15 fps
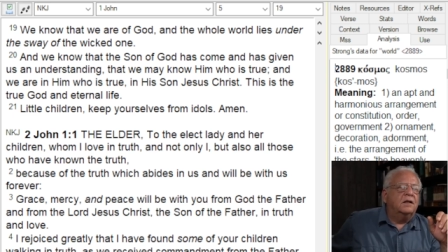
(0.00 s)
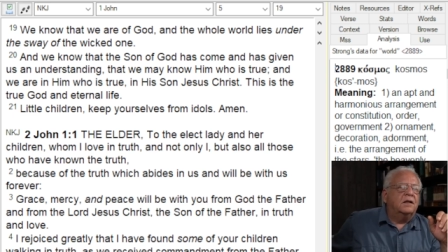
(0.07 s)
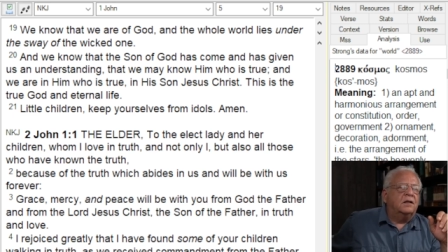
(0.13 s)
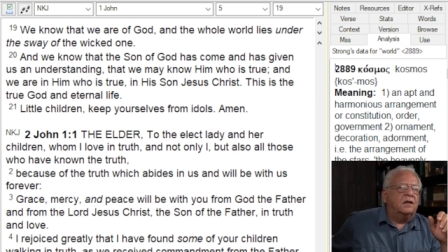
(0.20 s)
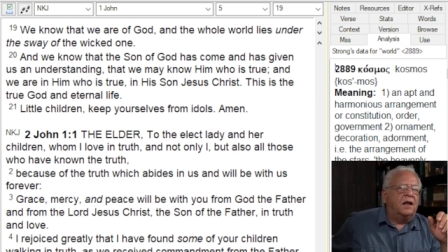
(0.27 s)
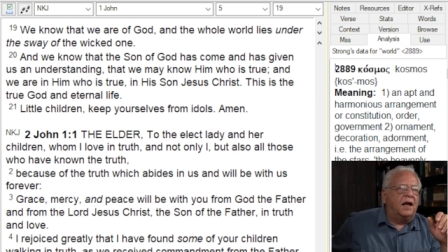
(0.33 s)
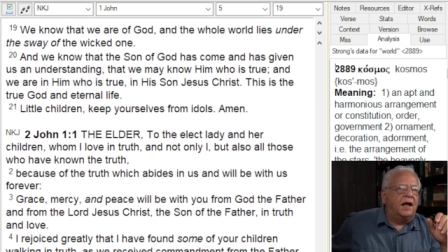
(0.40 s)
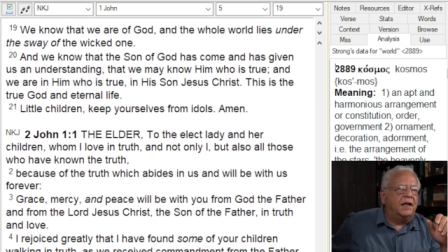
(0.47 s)

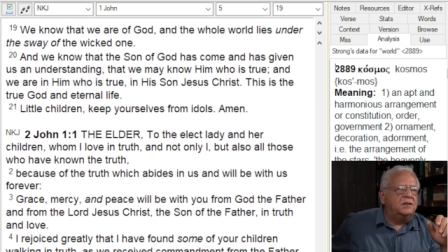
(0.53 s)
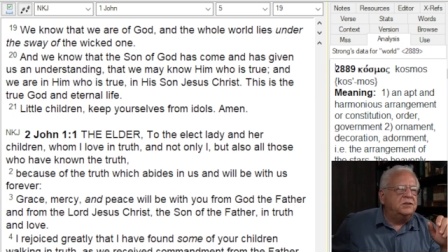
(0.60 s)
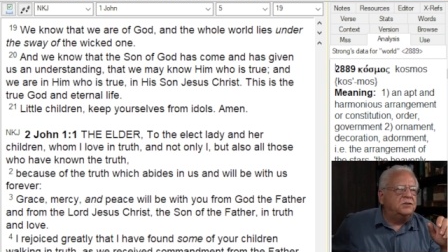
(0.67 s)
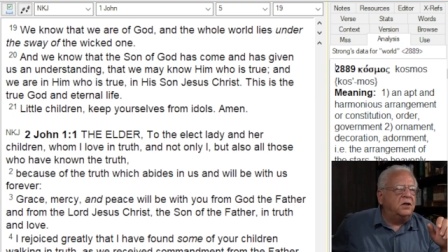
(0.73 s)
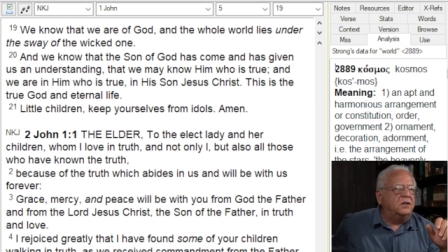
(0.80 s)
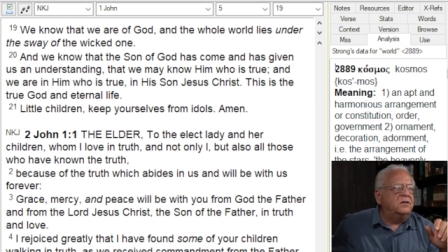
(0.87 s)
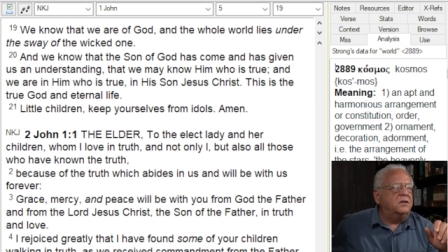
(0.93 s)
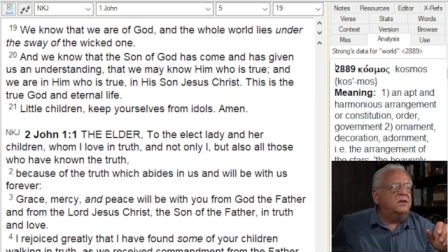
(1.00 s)
lies
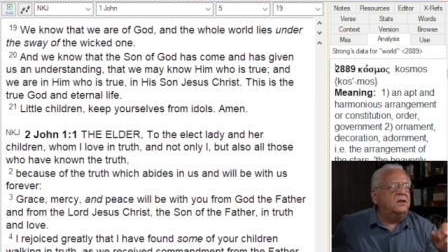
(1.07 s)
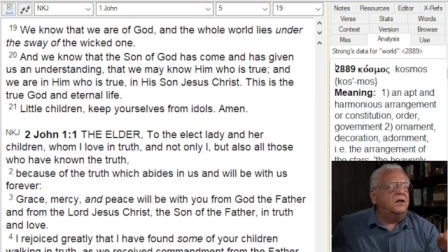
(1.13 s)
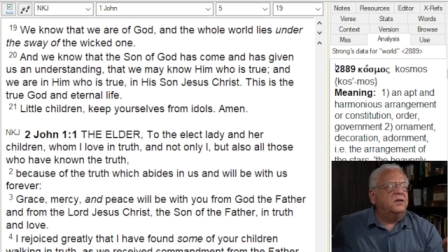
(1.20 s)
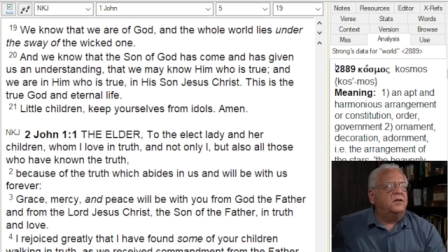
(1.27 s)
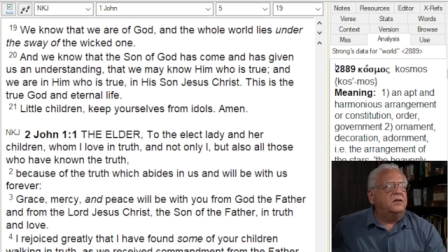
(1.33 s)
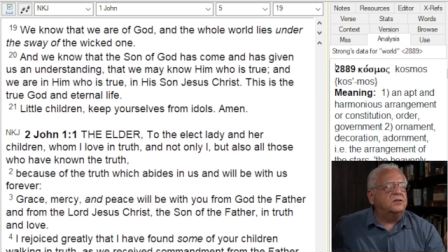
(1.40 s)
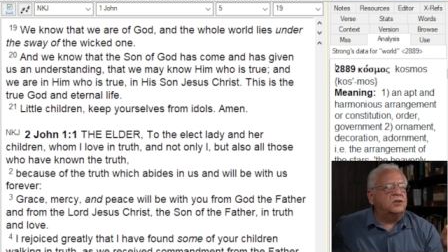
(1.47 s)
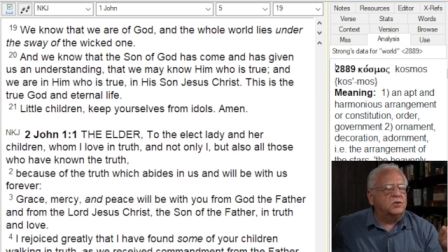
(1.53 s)
under
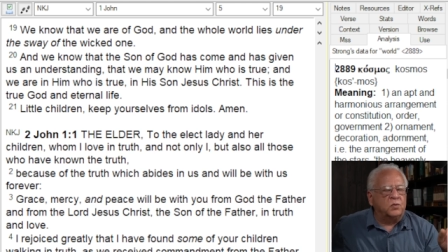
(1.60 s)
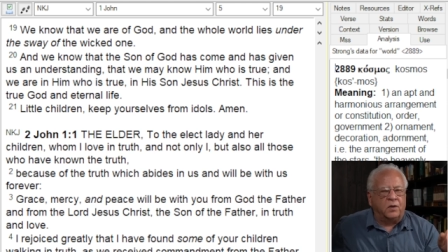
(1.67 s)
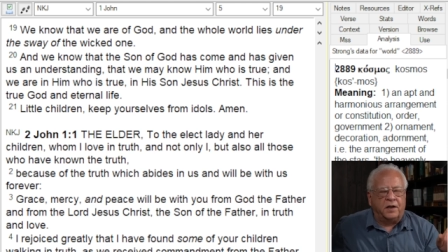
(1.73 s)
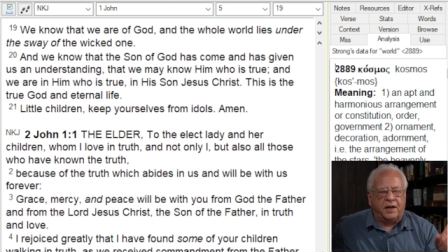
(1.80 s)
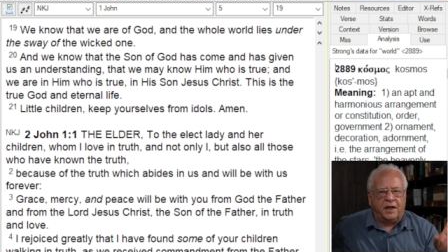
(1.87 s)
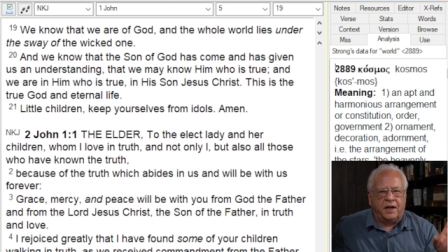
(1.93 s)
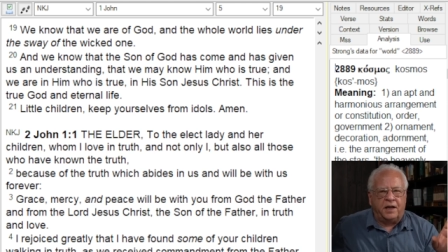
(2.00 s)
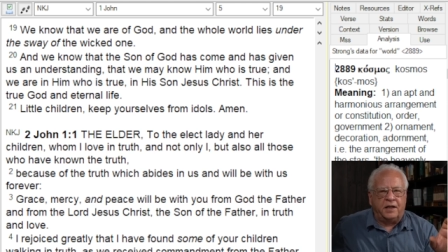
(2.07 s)
the
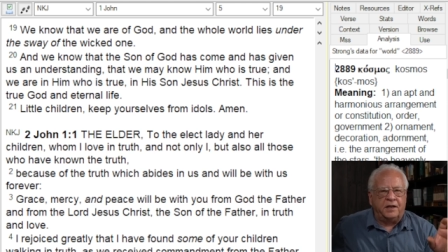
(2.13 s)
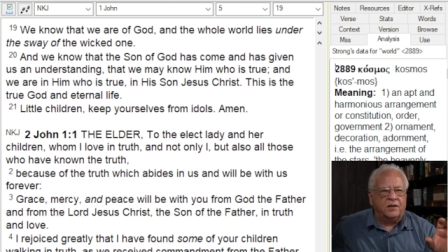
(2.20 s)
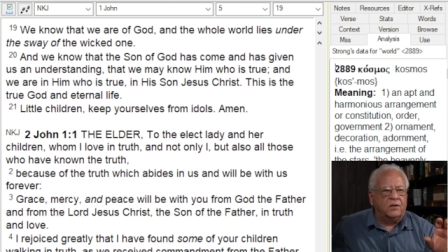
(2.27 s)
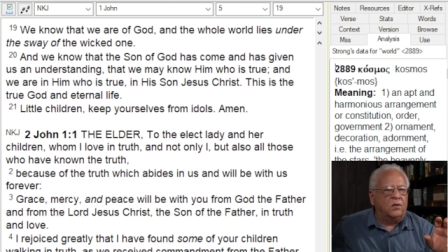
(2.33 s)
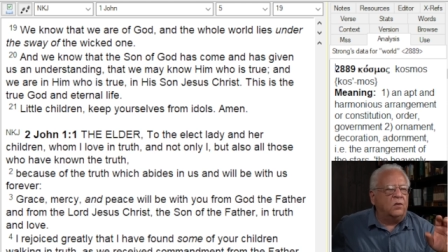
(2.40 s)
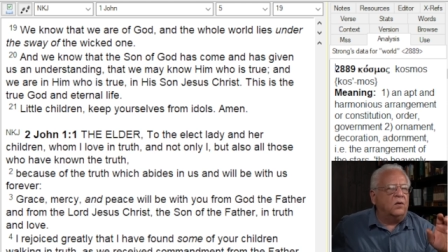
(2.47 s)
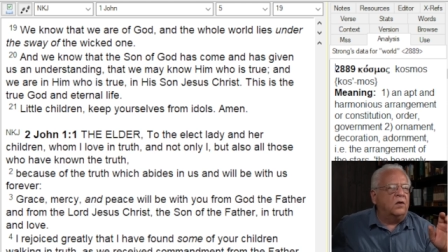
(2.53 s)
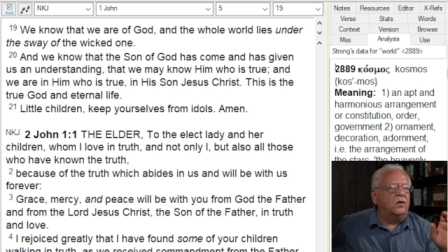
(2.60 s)
sway
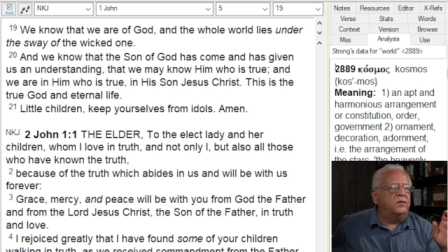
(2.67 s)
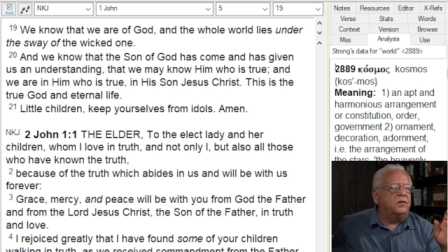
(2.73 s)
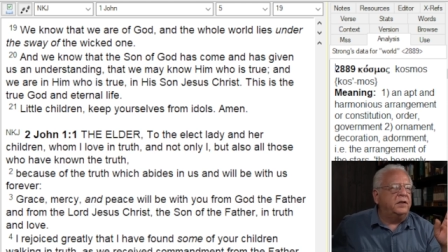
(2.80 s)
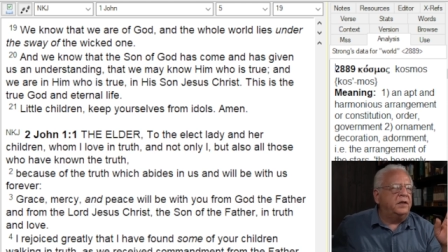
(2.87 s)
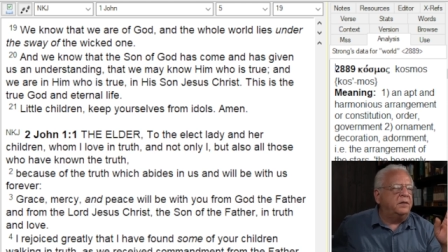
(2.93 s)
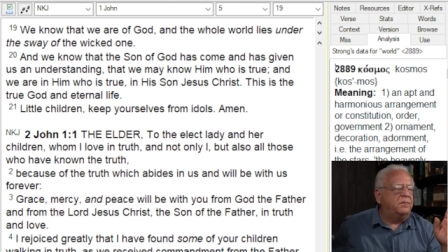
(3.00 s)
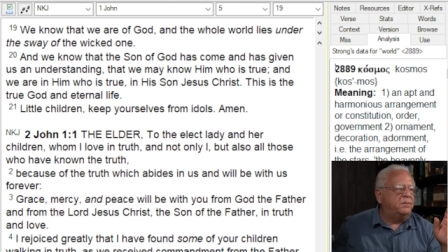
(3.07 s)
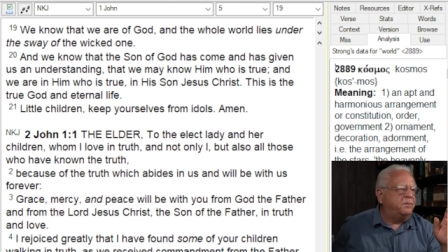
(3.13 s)
or
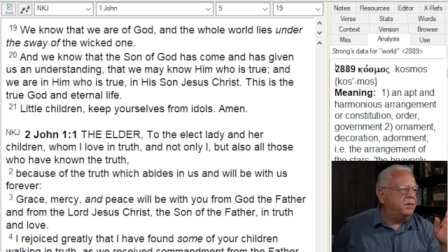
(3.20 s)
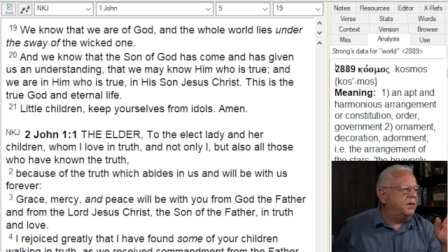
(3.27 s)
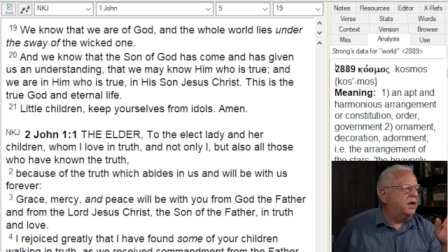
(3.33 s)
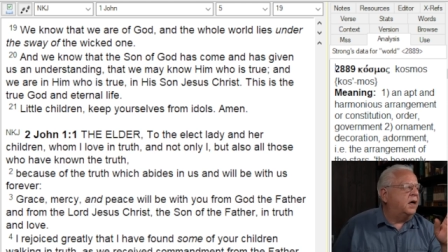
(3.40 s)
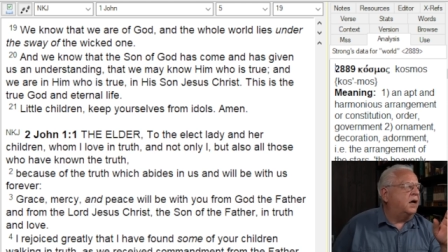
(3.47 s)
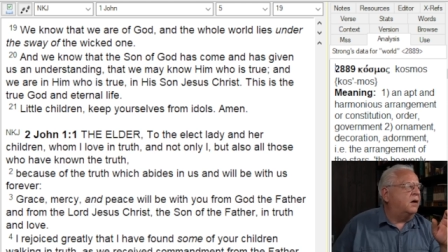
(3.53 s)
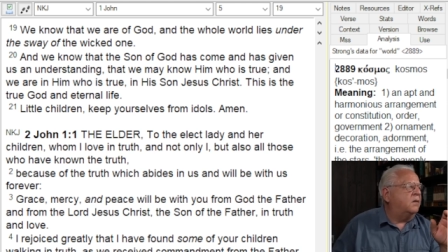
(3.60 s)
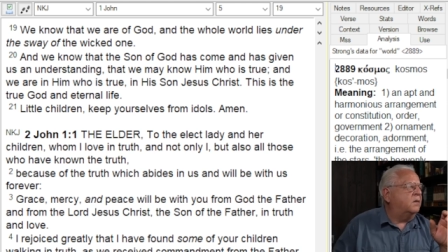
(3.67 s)
the
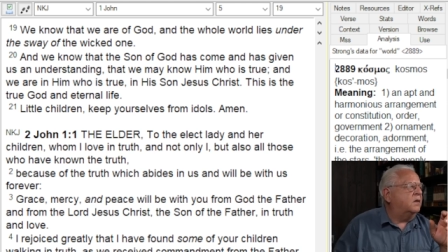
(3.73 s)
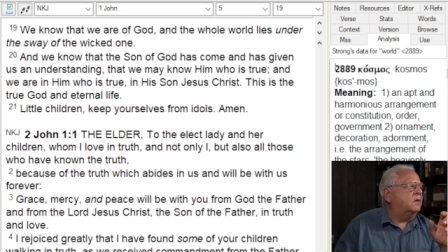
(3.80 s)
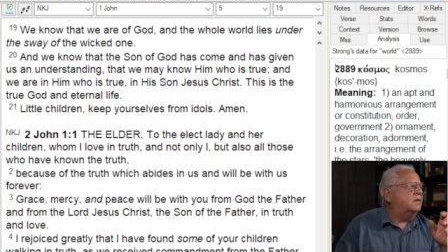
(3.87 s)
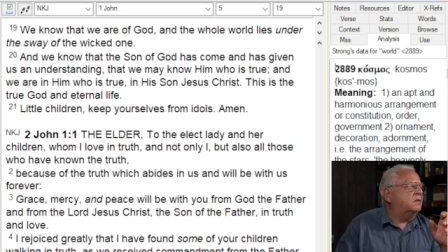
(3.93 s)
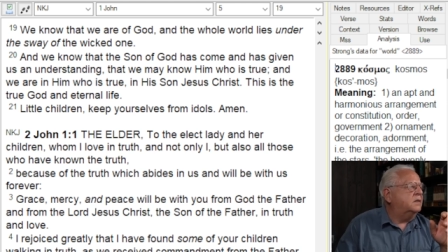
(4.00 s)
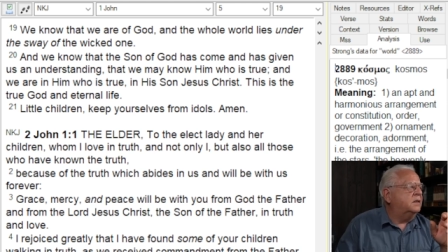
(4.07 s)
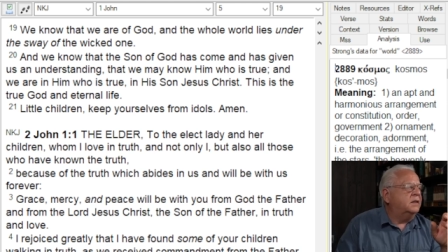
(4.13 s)
power.